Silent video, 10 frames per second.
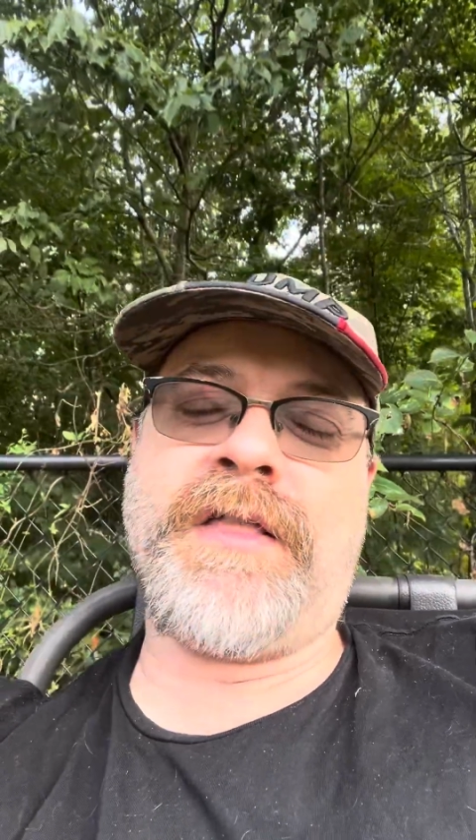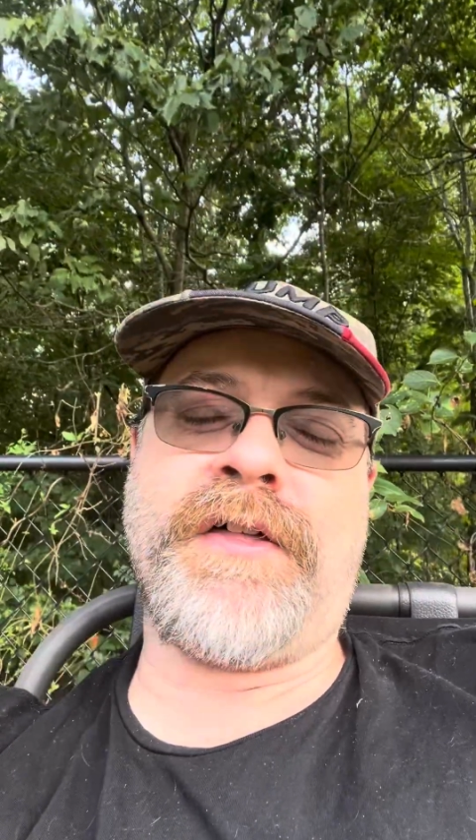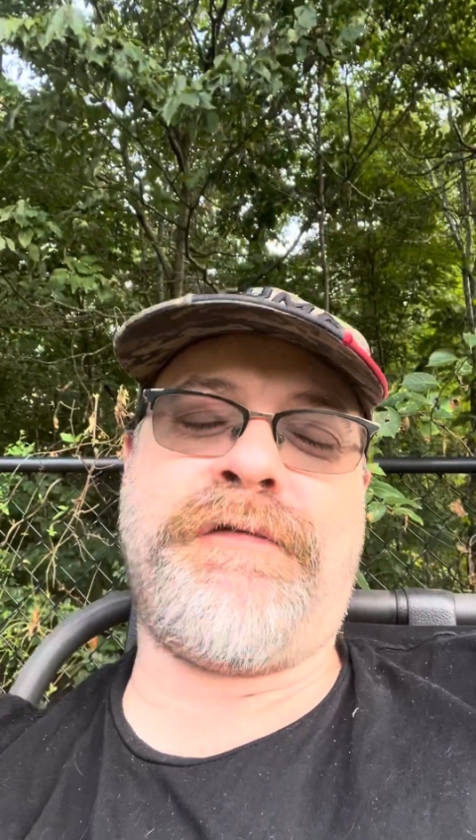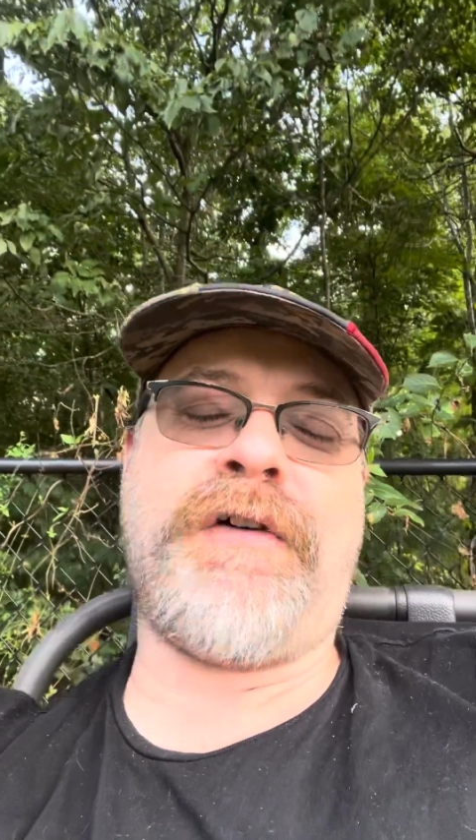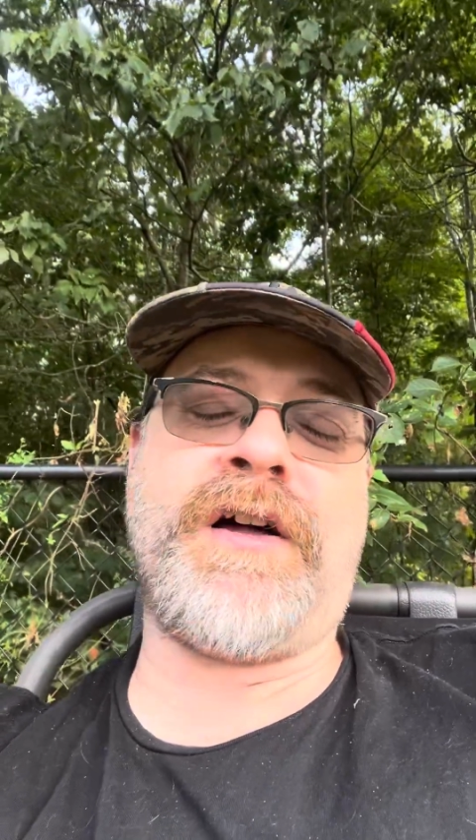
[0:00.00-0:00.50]

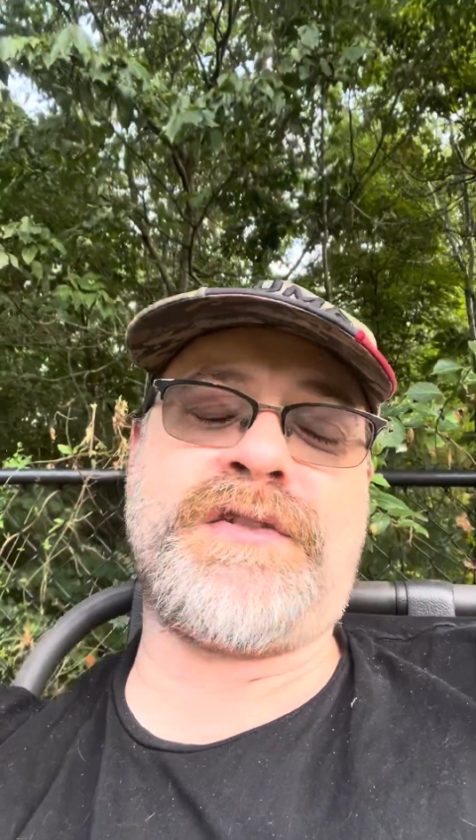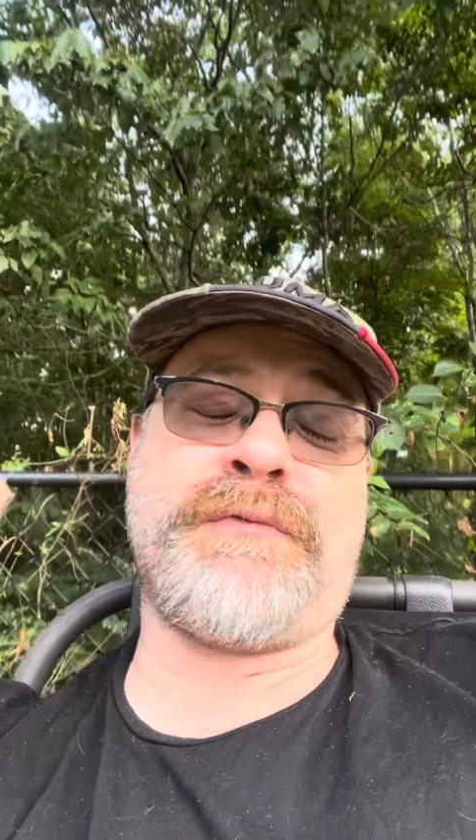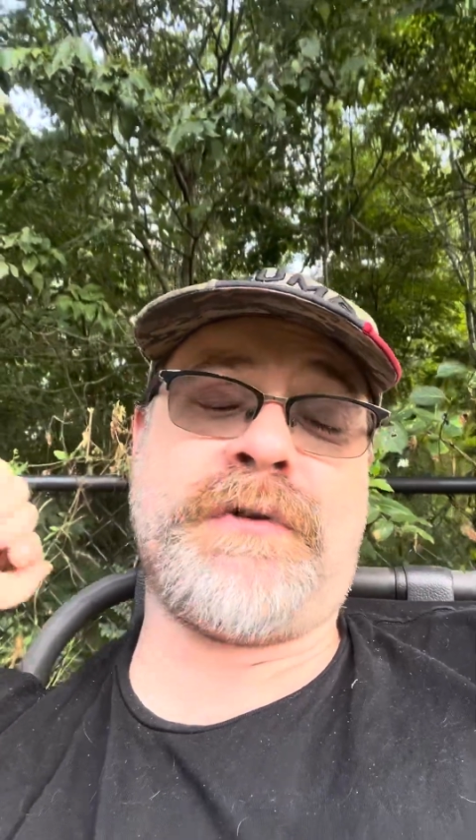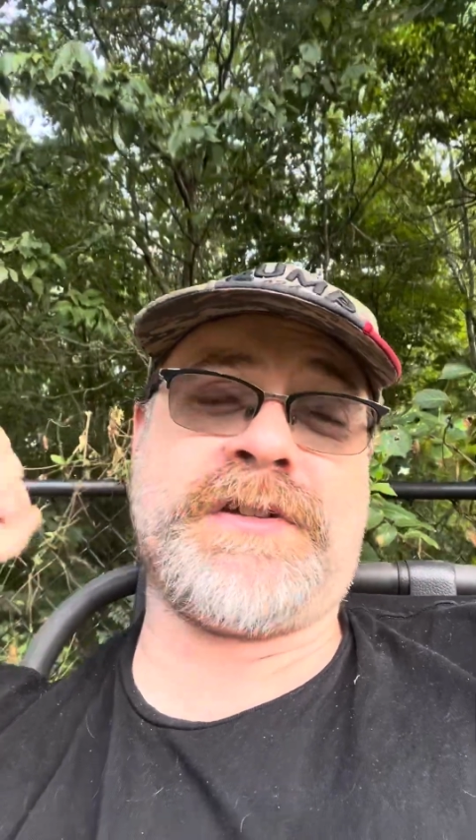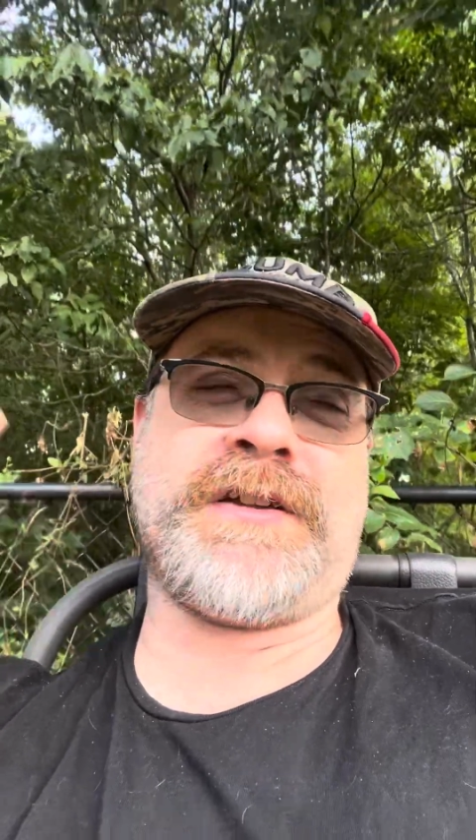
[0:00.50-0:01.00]
The
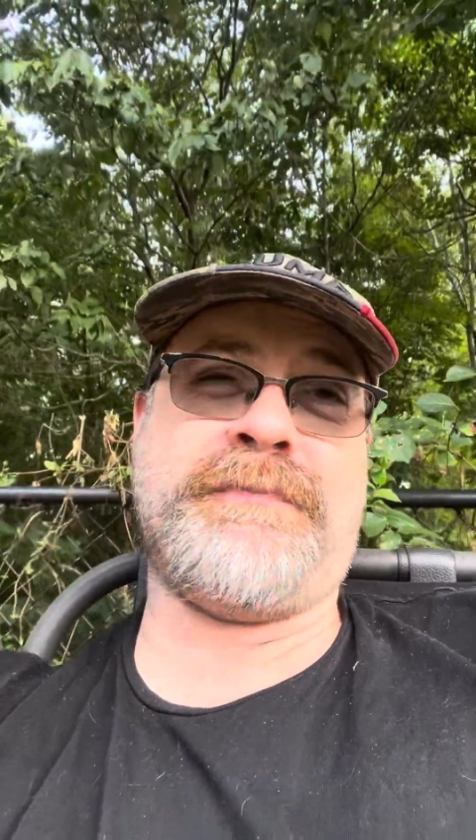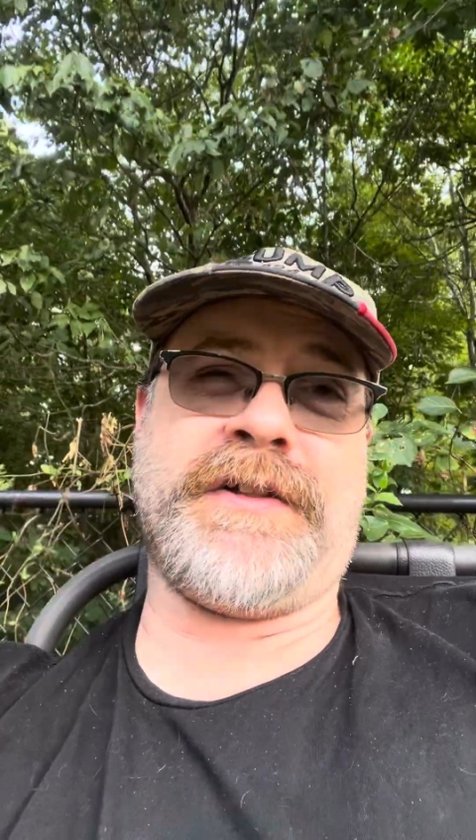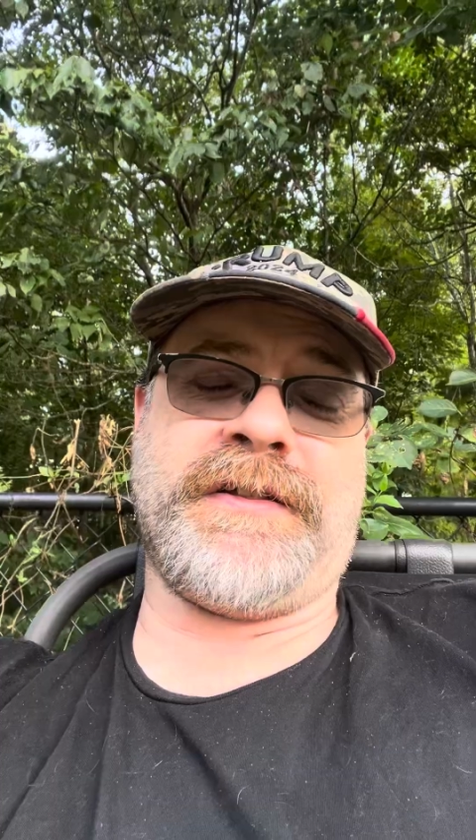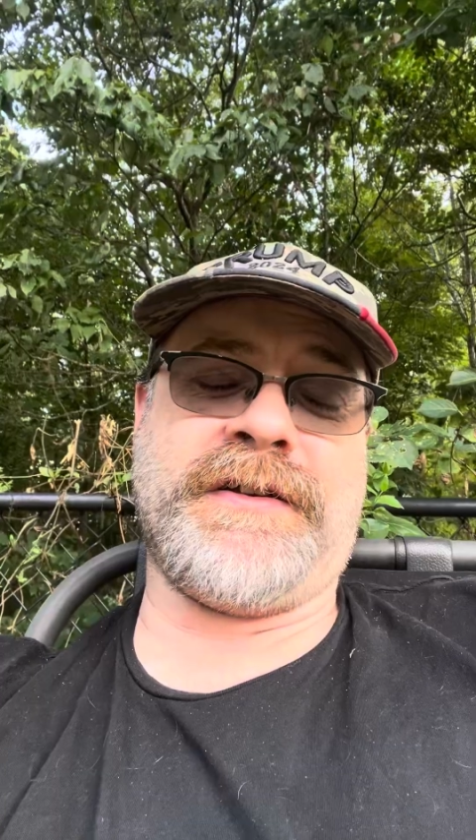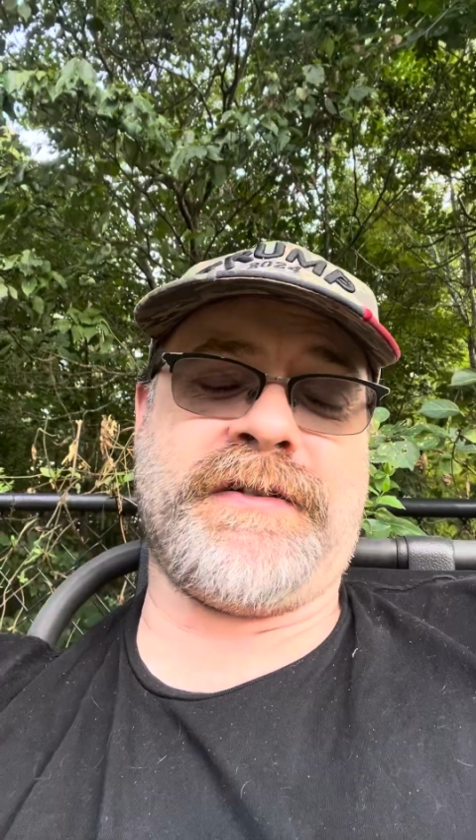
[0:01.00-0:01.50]
font was
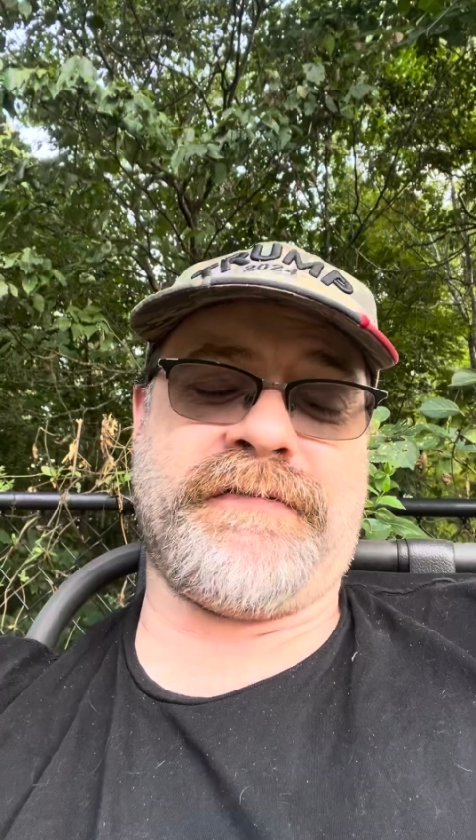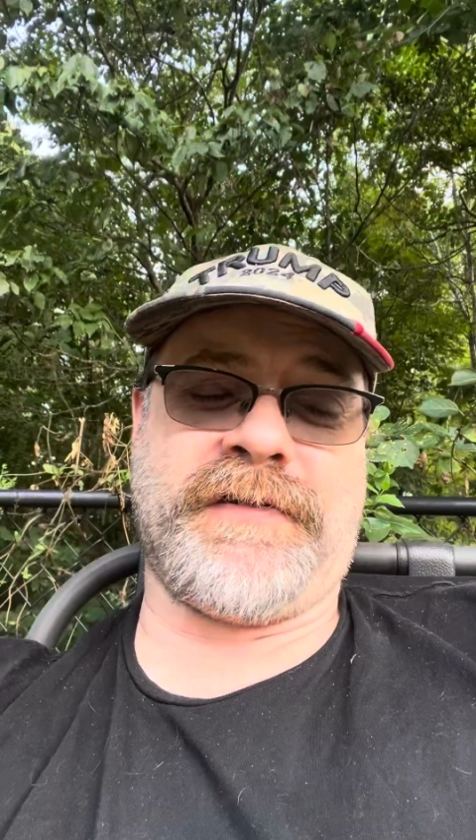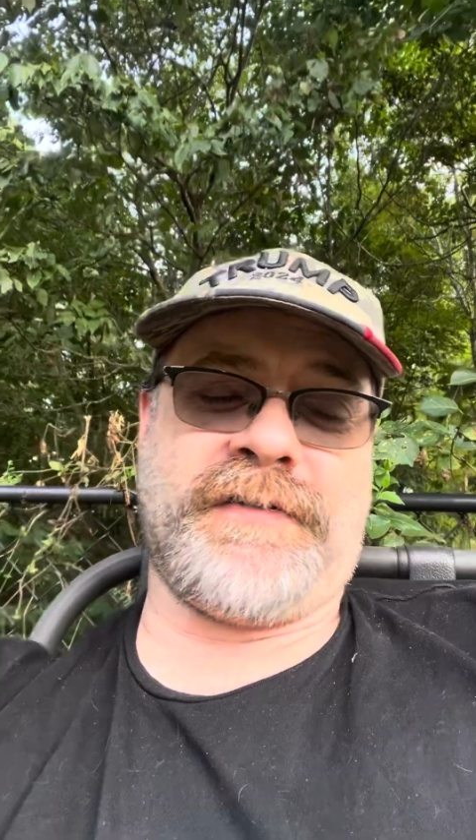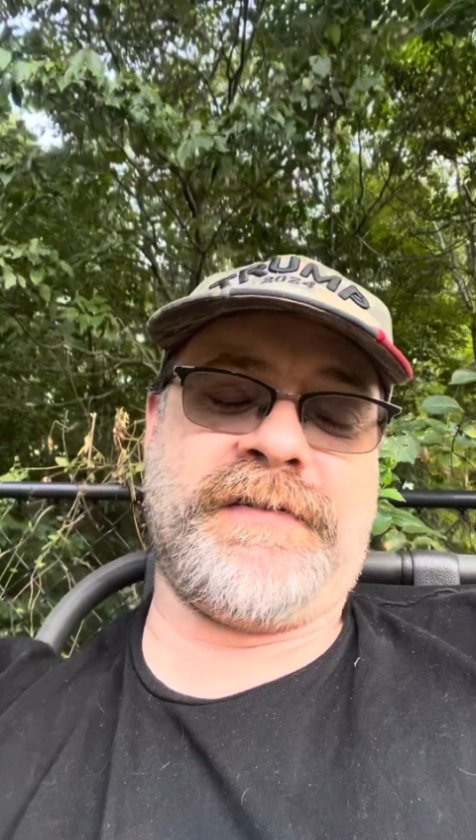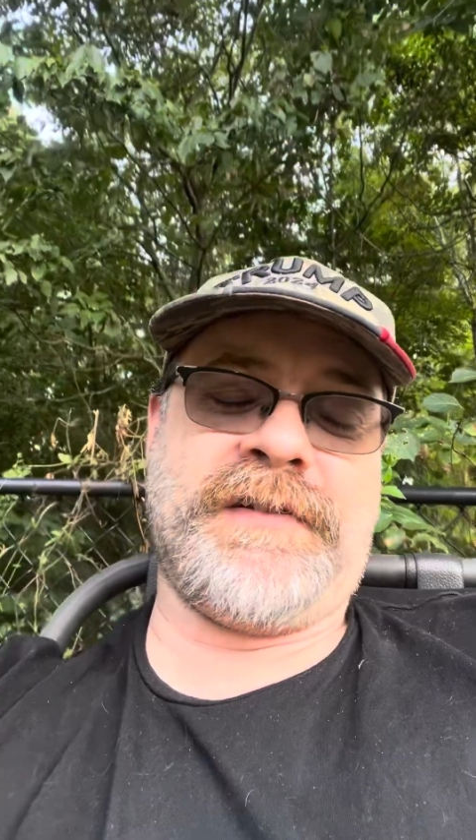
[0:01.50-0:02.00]
completely different.